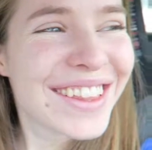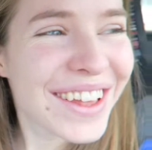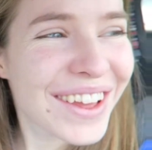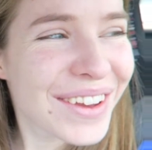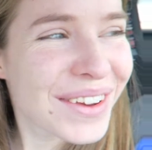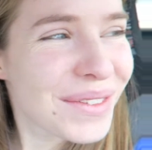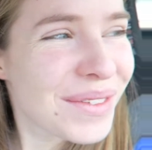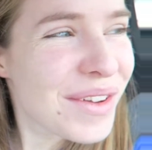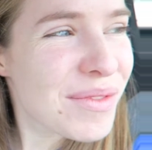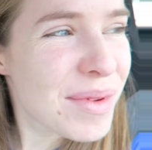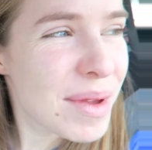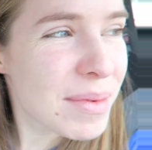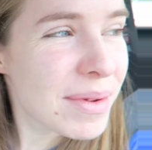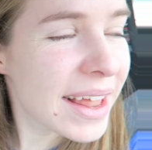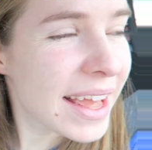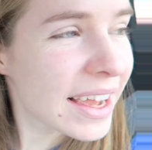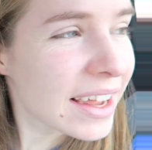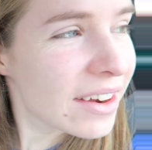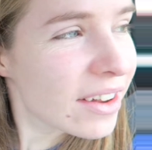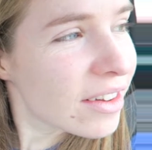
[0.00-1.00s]
So we've been
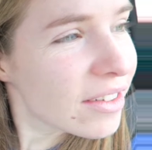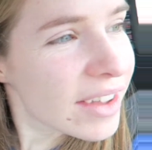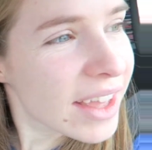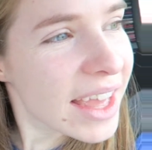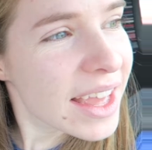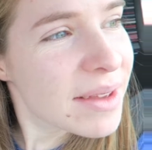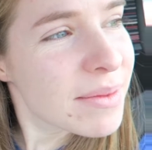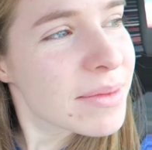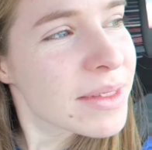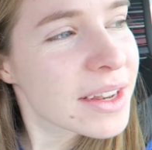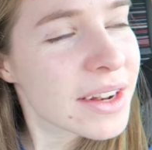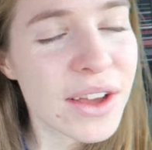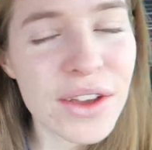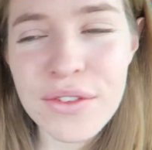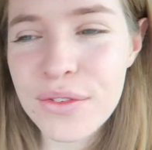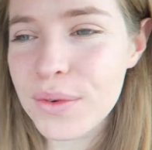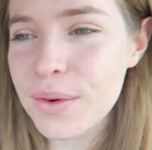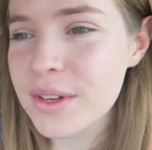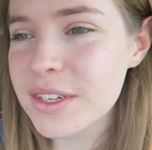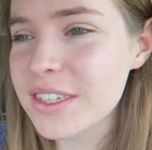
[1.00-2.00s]
playing a lot of games and
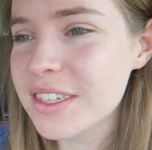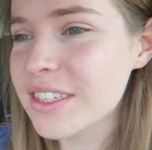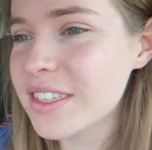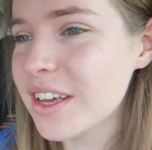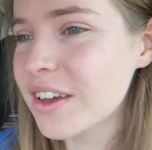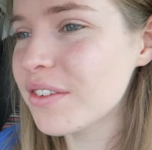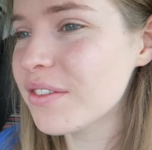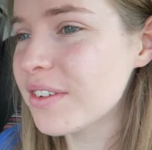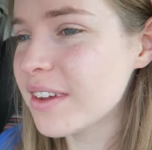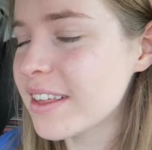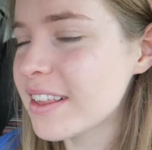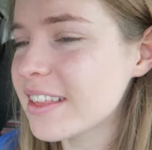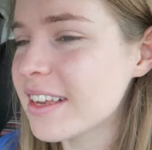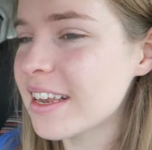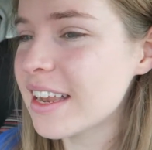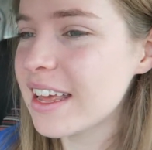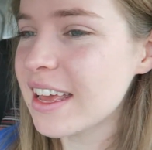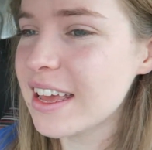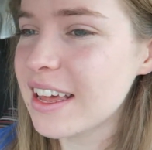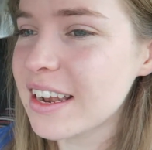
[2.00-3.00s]
Overwatch and stuff
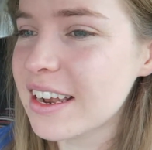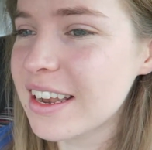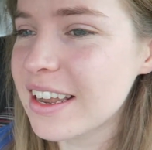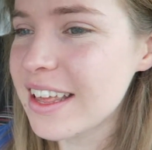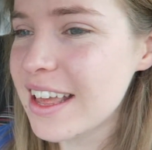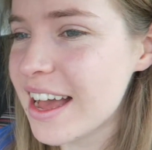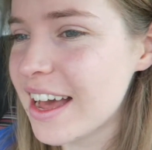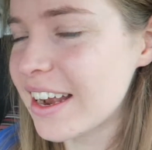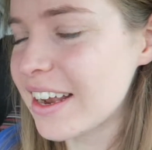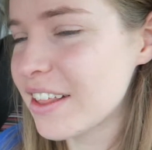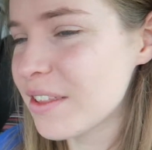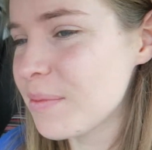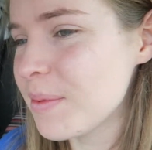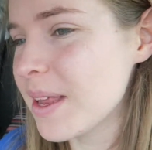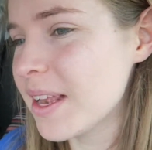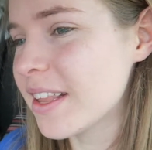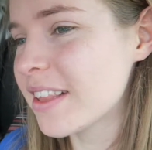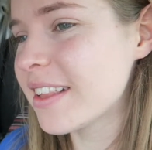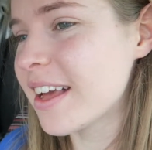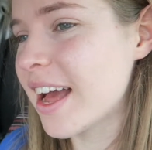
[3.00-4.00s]
recently, and Yann has
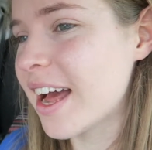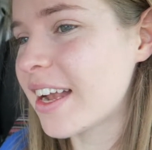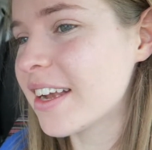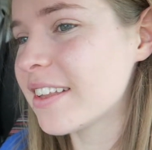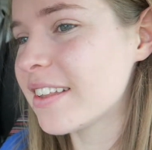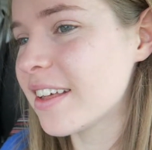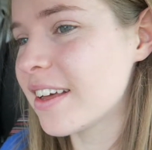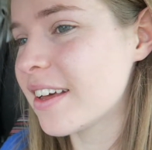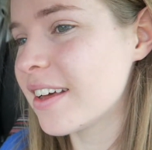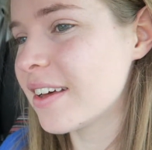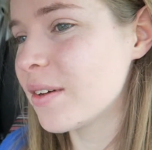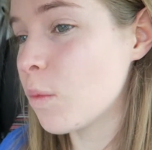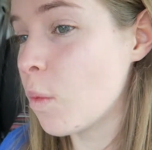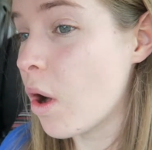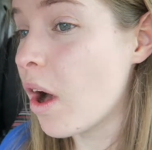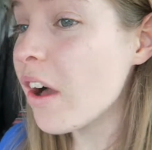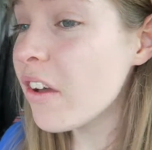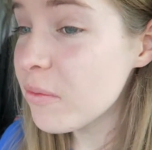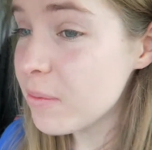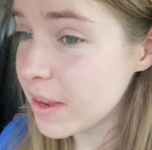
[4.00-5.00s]
been sad that,
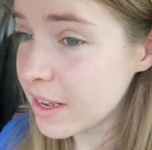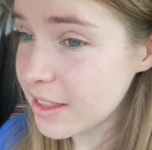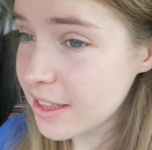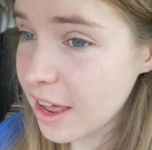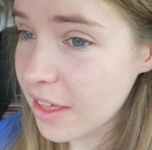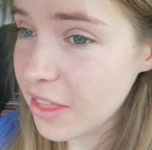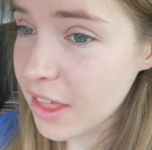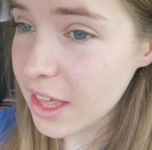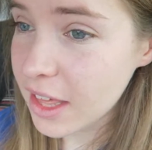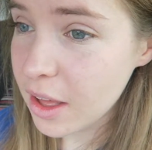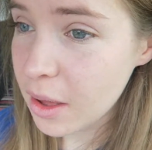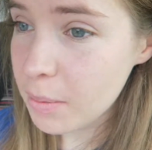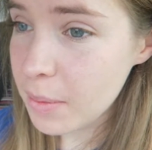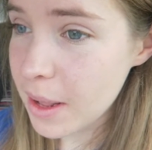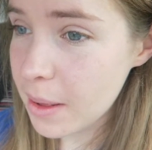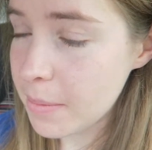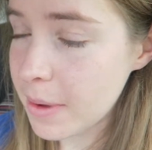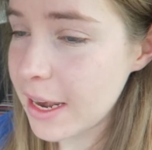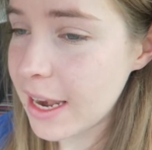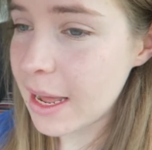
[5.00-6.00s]
well, I've been sad that I can't
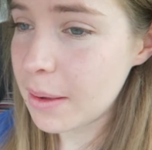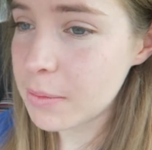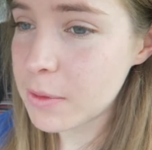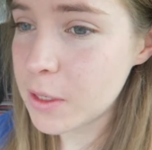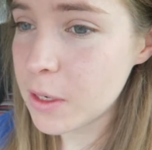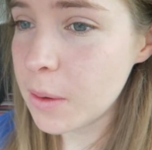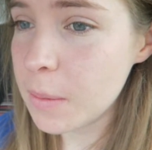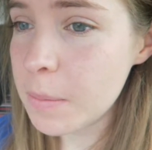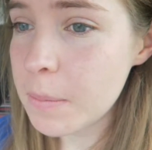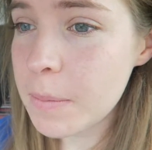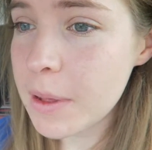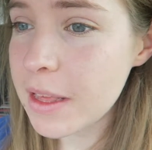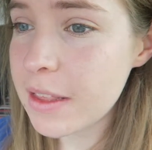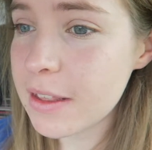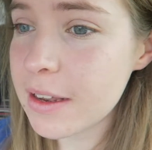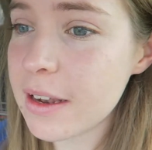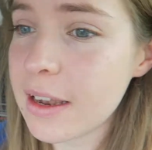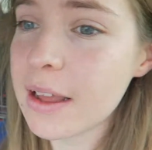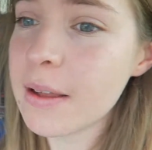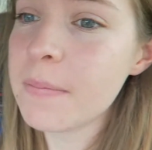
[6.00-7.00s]
play on my laptop
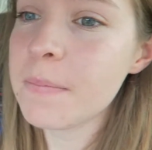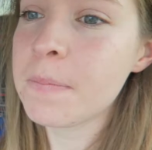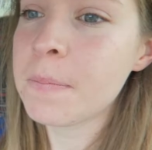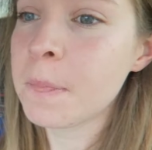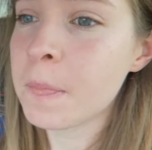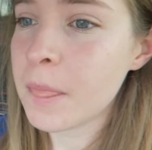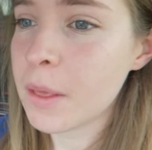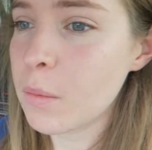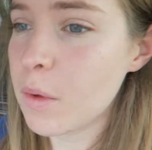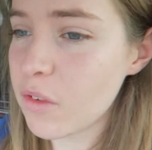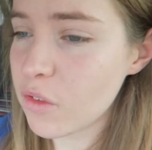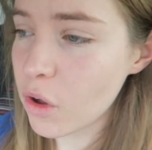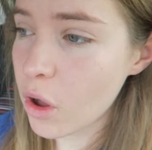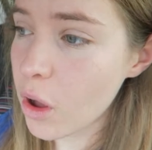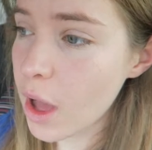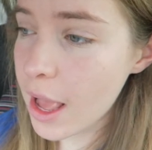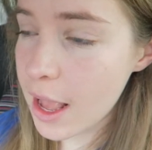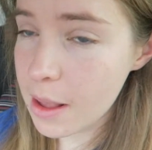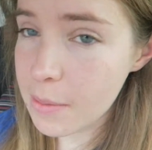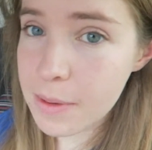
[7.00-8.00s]
basically. We've
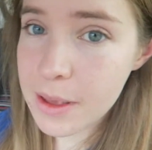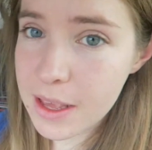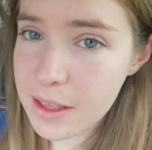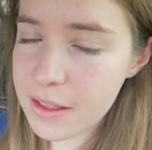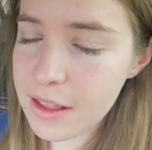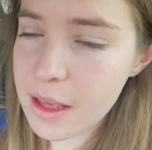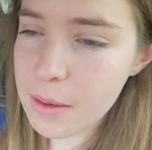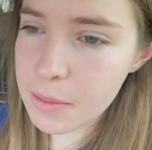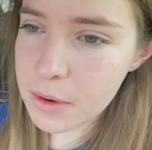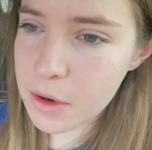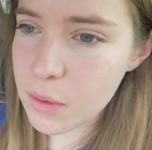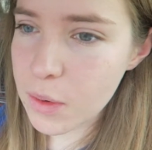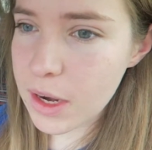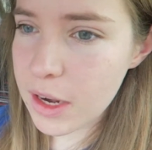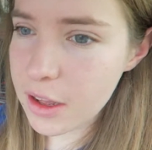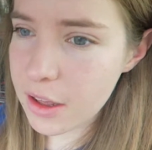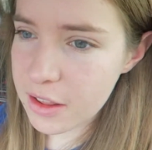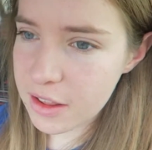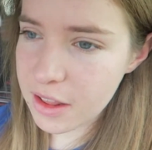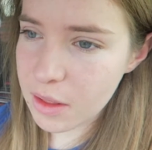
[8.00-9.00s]
got a PC
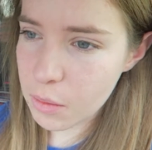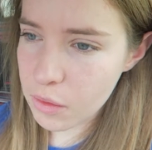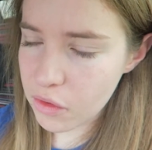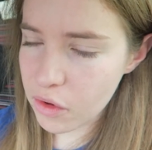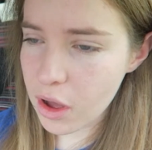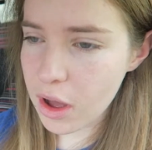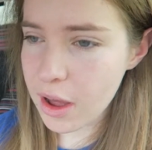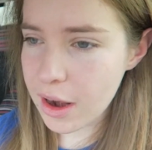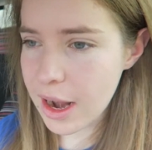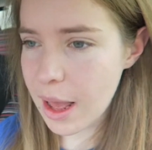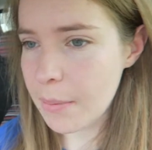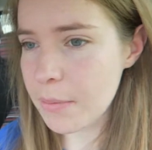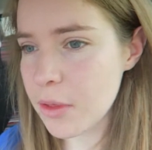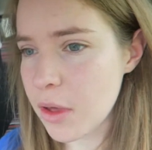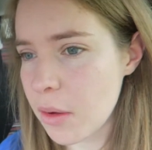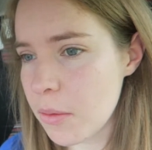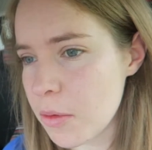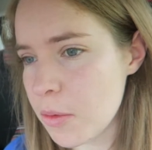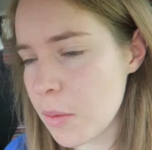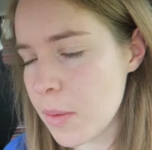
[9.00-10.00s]
between us and then we've got our
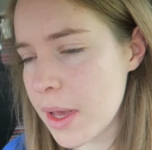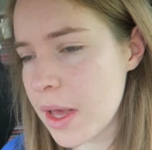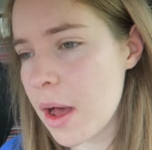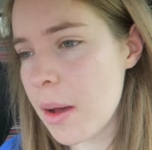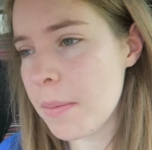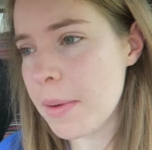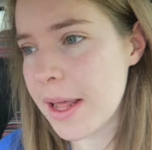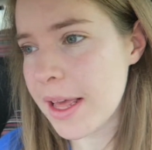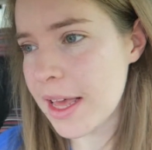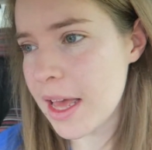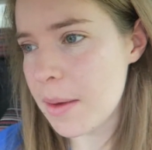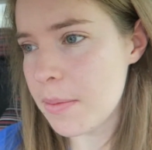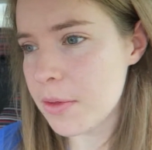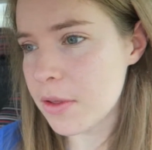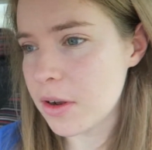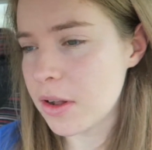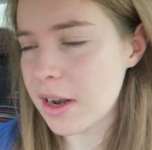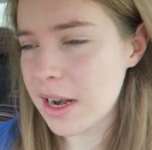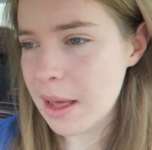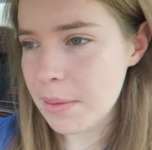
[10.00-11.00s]
laptops, but we can't play
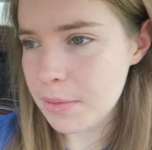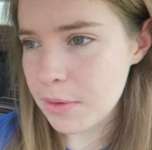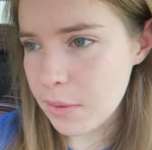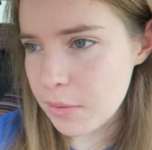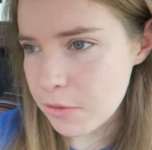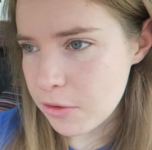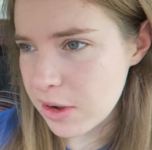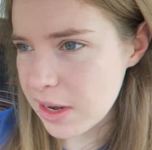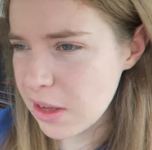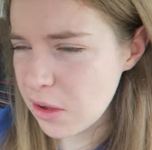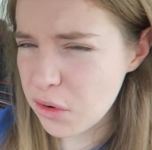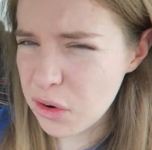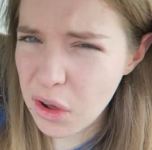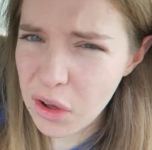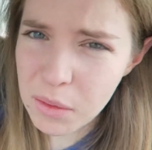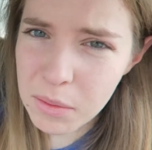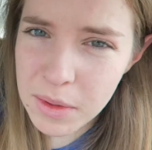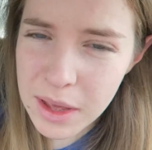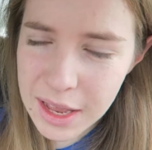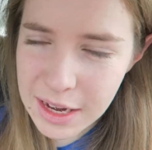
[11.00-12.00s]
games on our laptops really, or
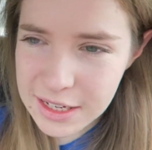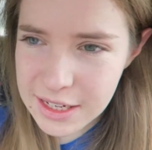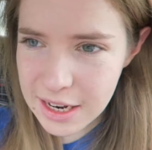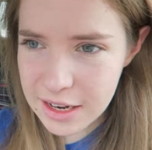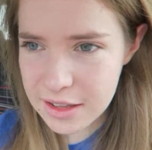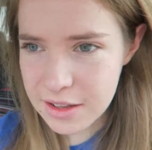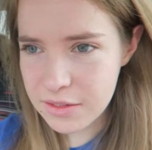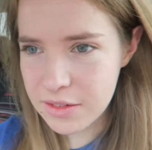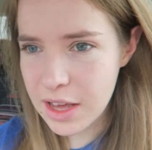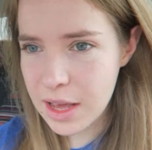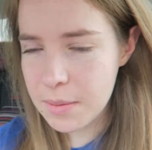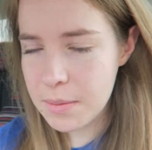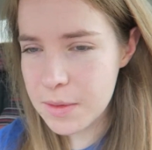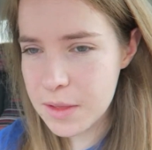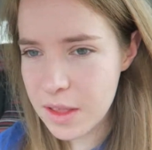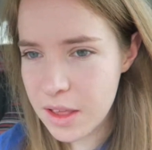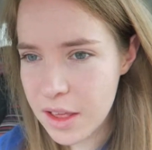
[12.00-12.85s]
not intensive games.